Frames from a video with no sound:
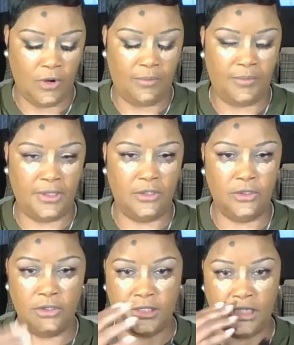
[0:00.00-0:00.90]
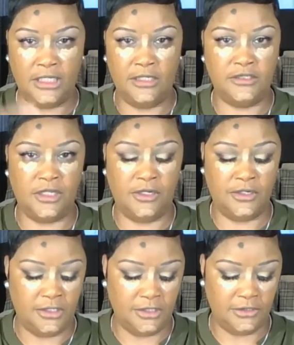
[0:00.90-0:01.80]
creppy look it gives
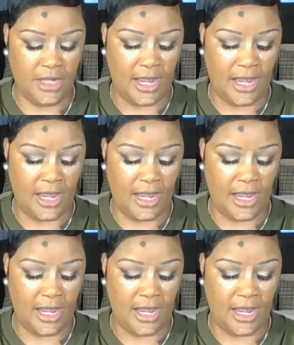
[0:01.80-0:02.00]
under the